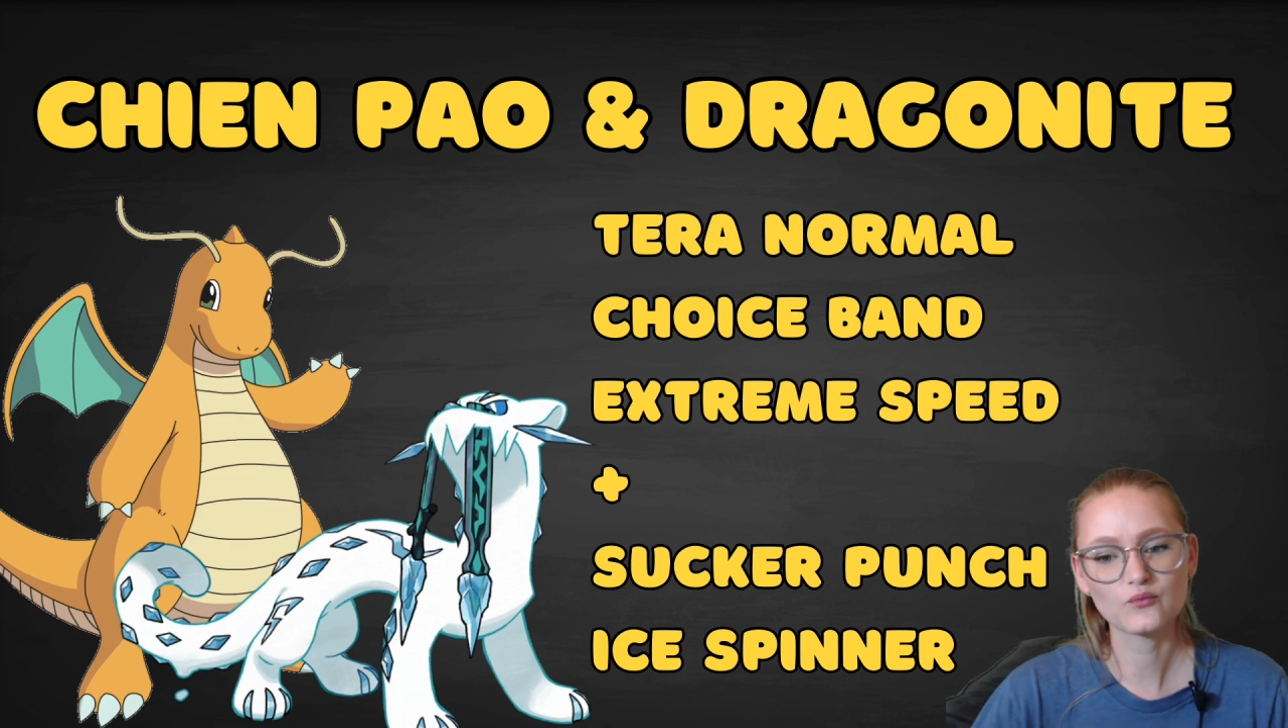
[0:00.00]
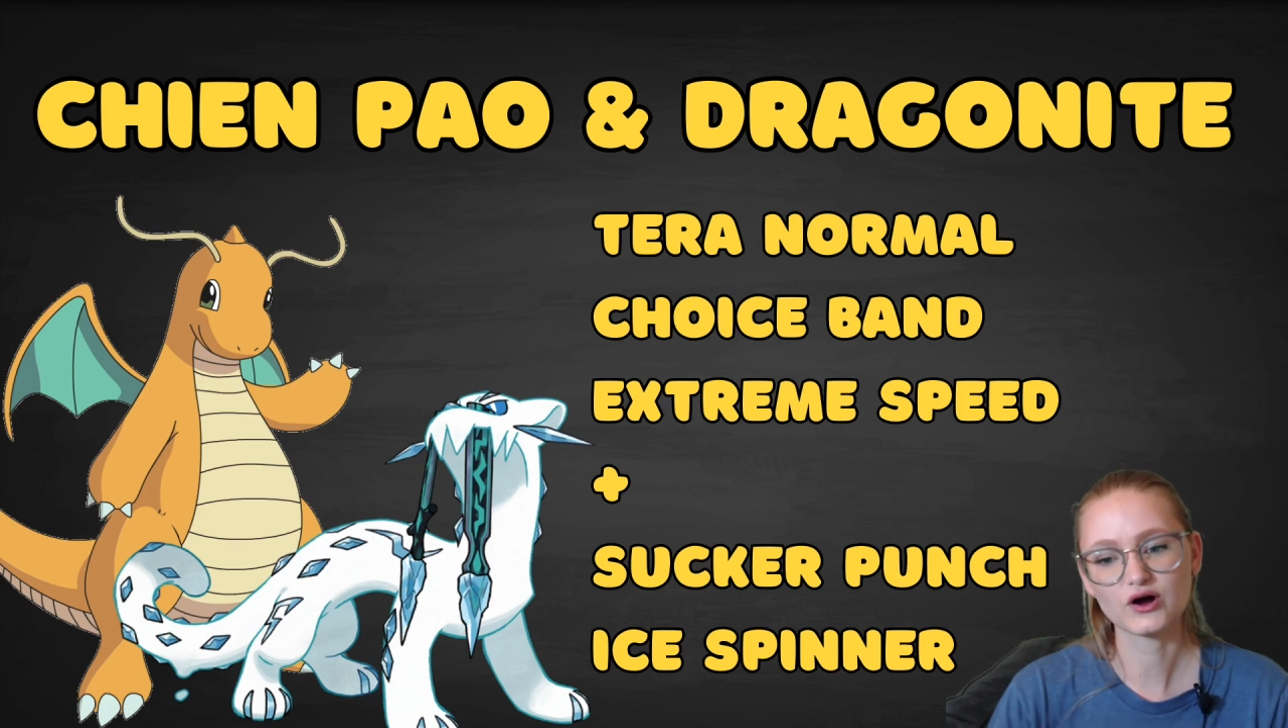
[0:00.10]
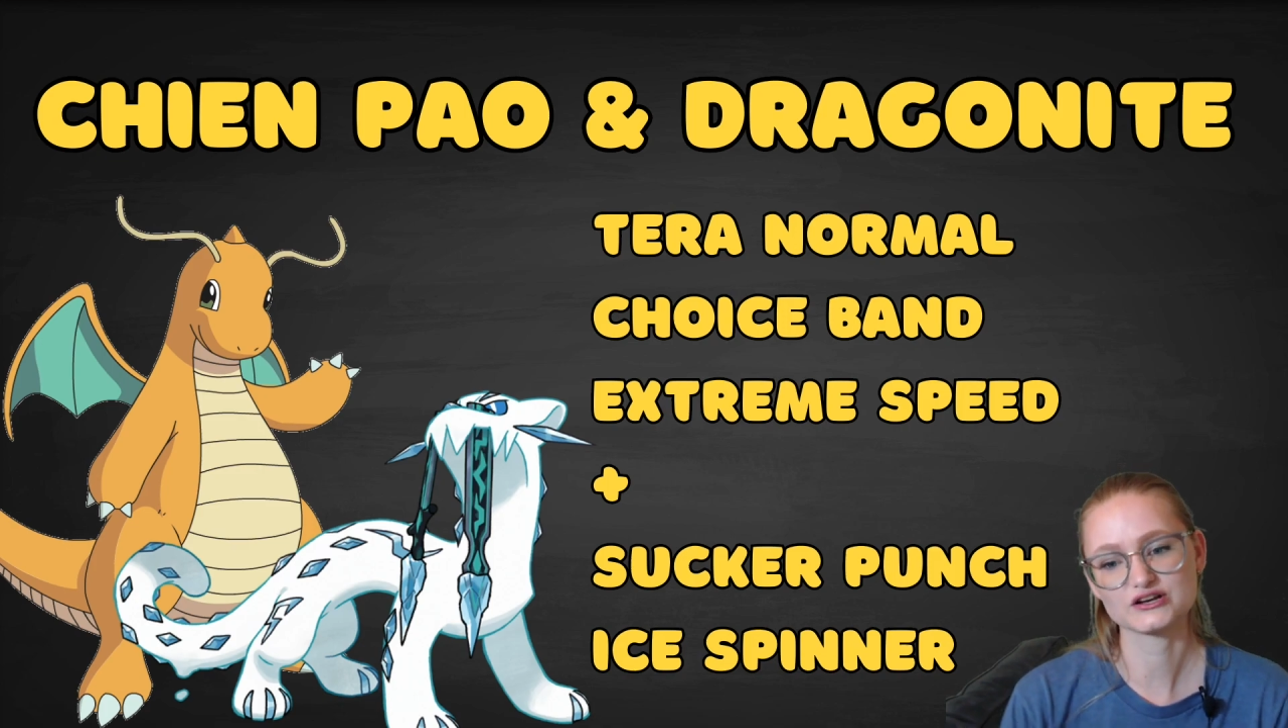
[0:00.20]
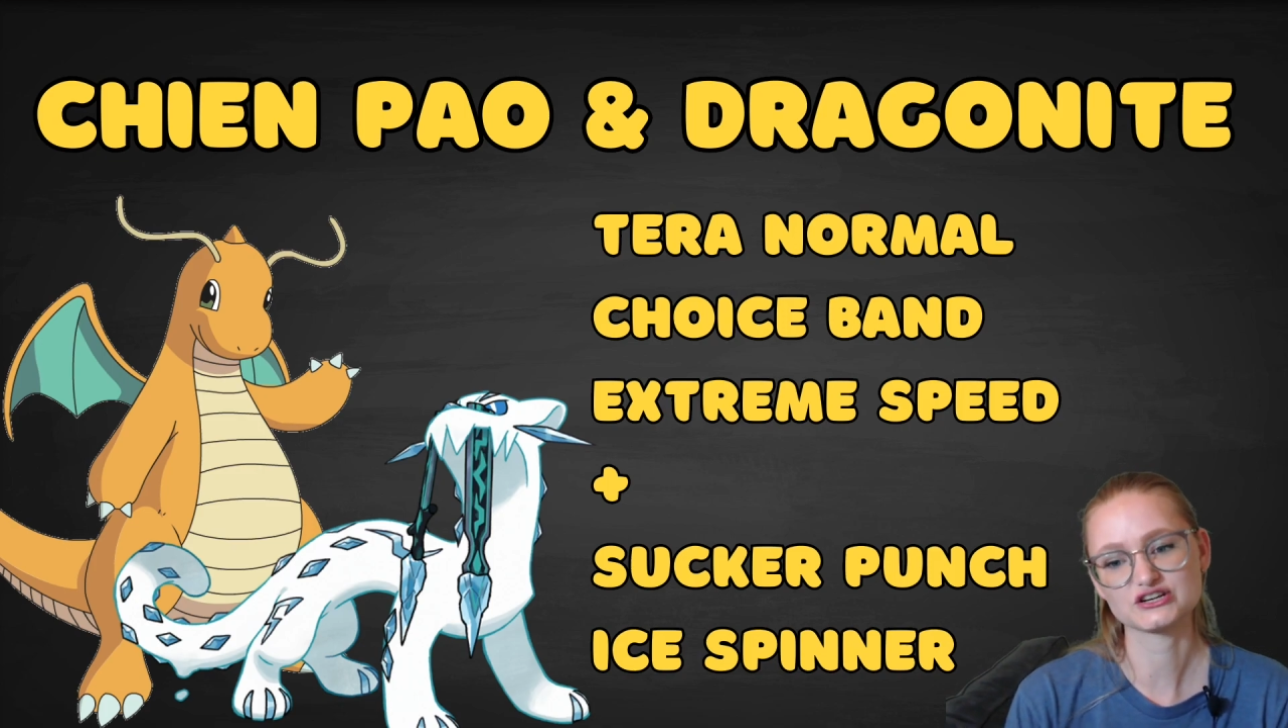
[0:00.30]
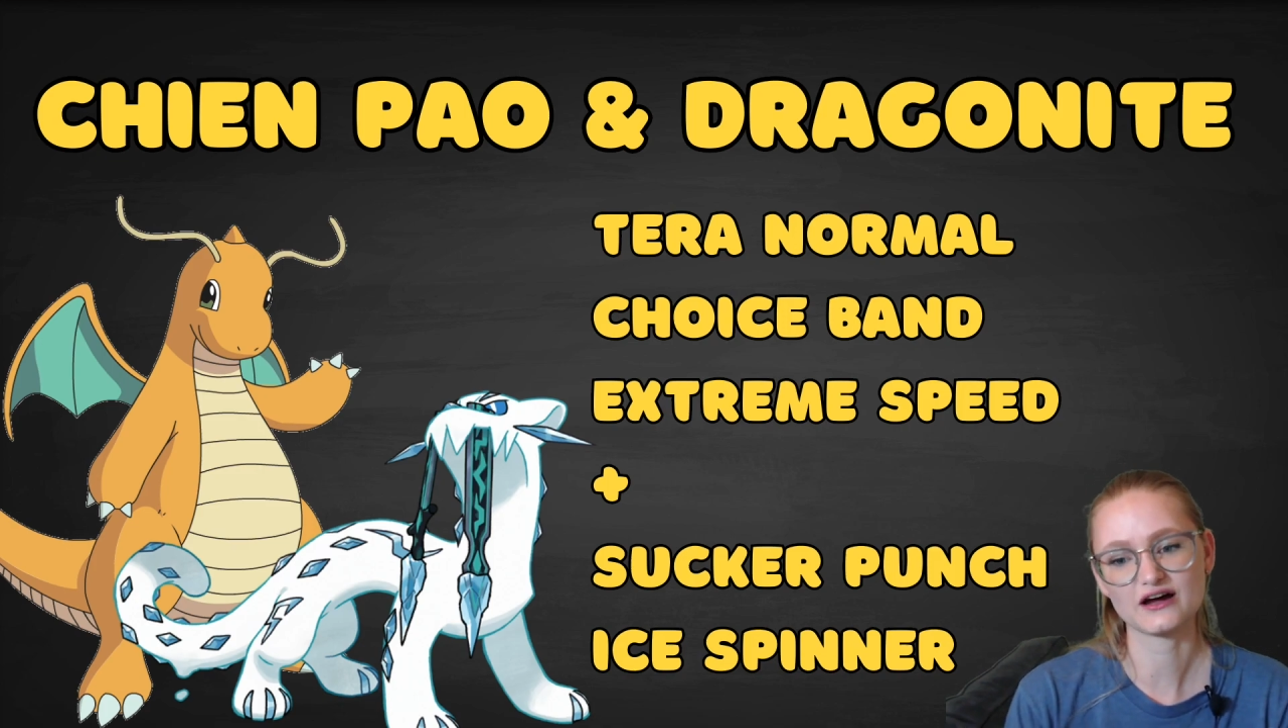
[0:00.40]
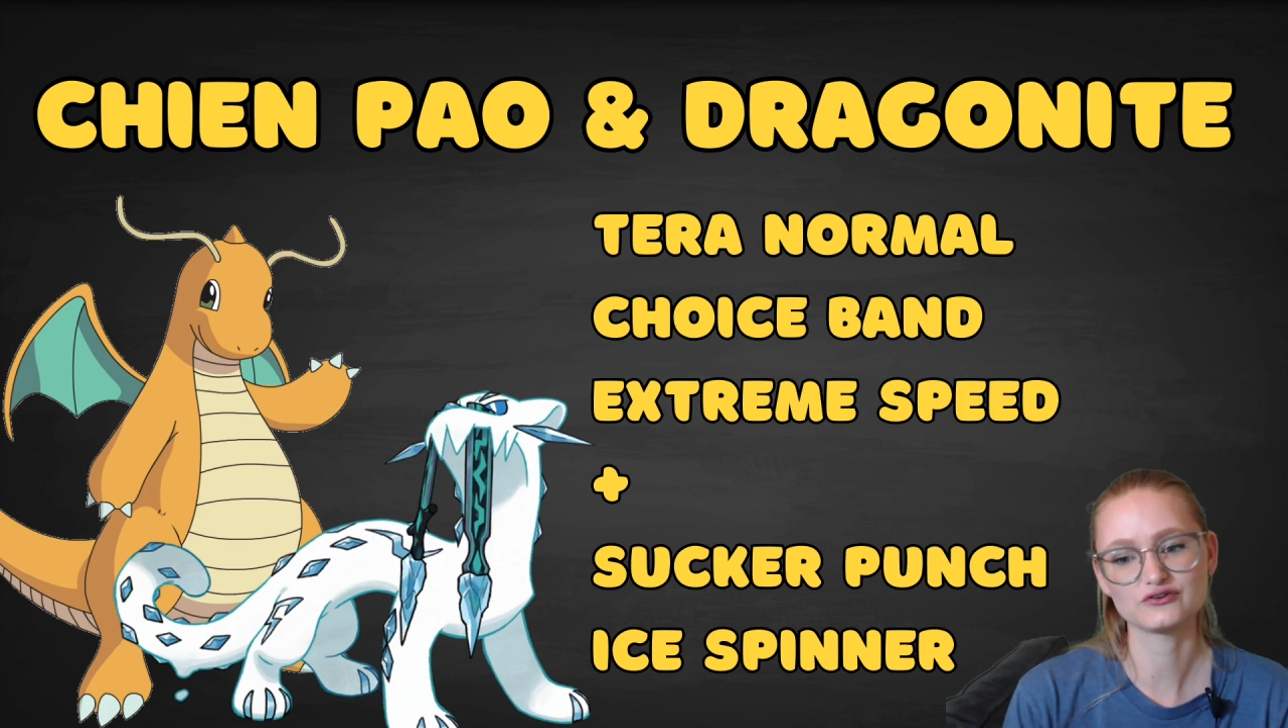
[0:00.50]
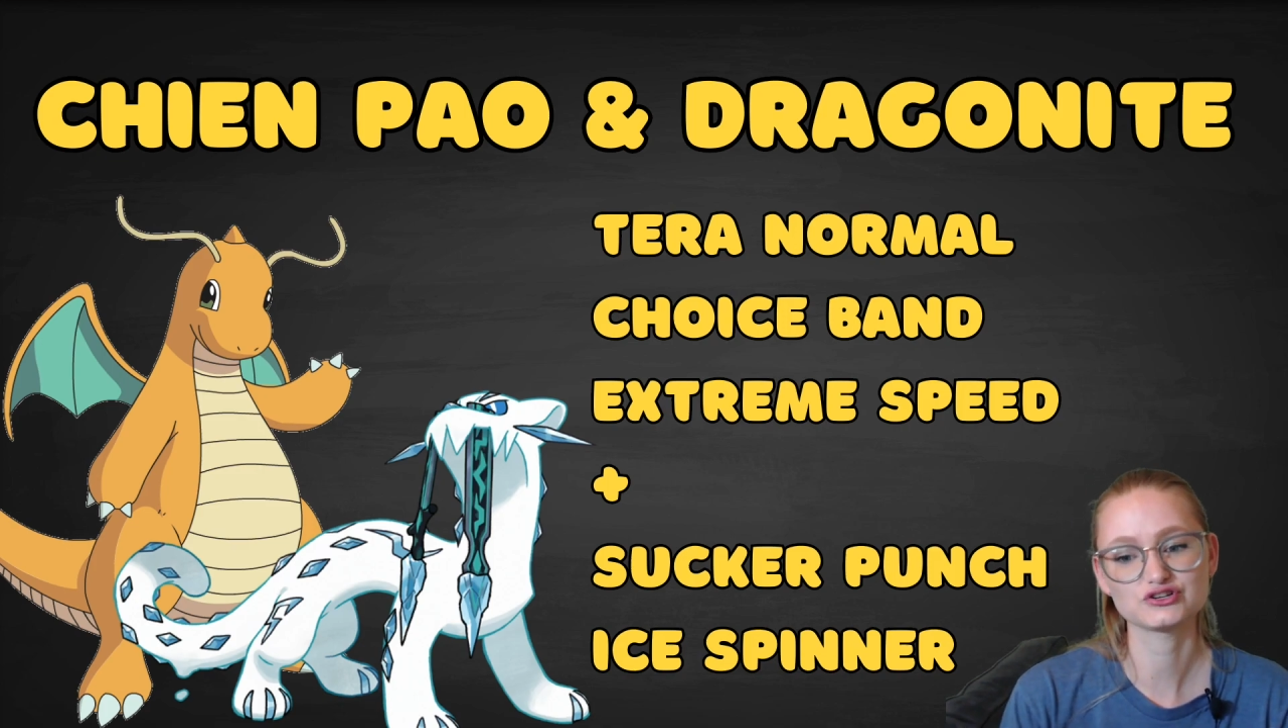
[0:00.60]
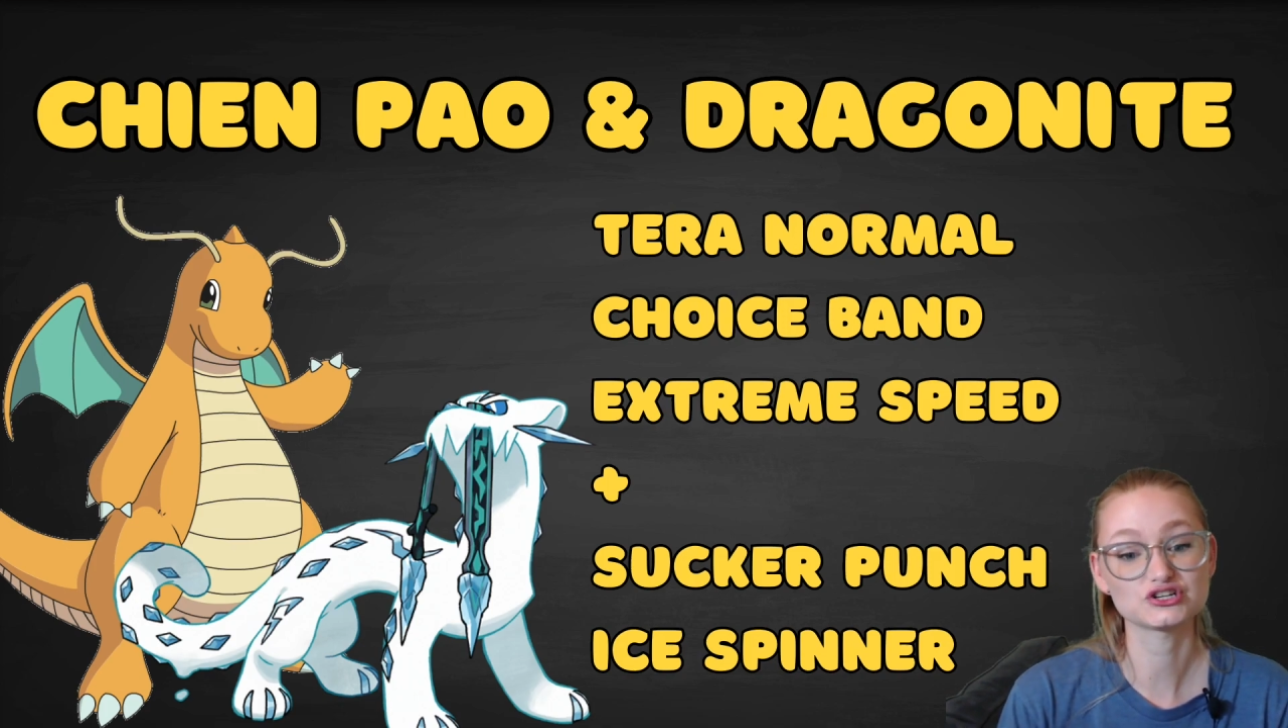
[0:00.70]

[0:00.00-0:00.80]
watch out,